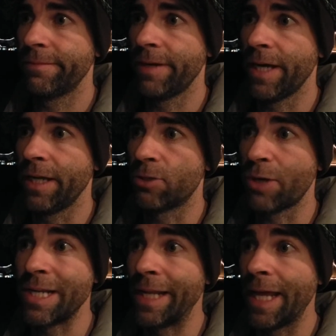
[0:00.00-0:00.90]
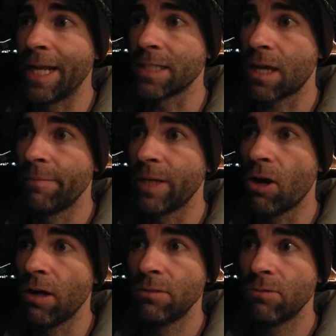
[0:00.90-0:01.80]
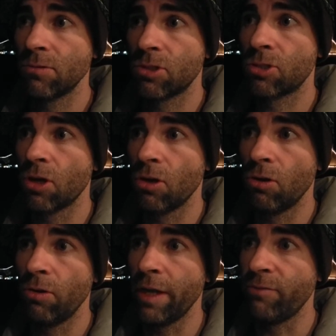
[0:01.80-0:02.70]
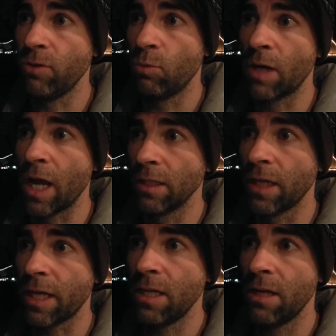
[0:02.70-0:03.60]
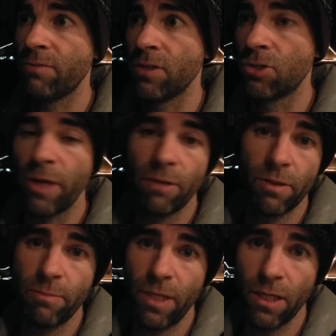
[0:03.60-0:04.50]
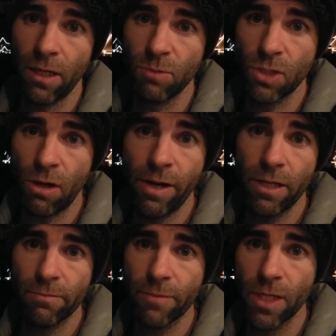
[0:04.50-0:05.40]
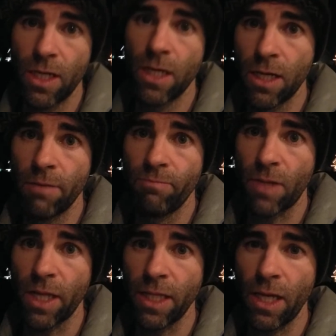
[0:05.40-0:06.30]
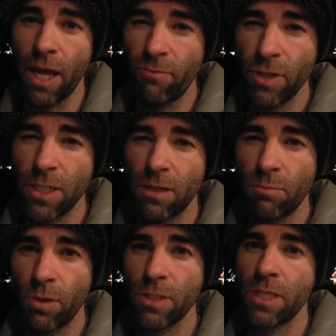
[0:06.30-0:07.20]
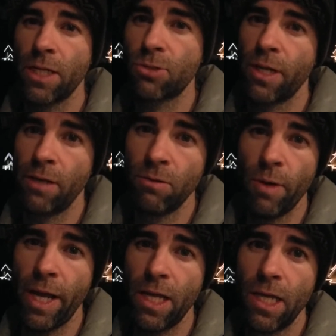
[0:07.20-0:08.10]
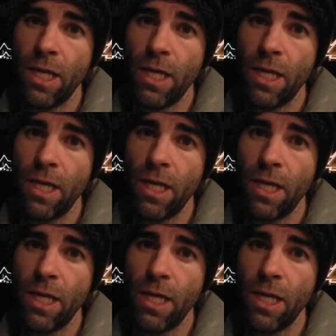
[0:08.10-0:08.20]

and trade deadline has come and gone. So if you were not lucky enough to trade with me, I'm sorry. Um, I think every single person I traded away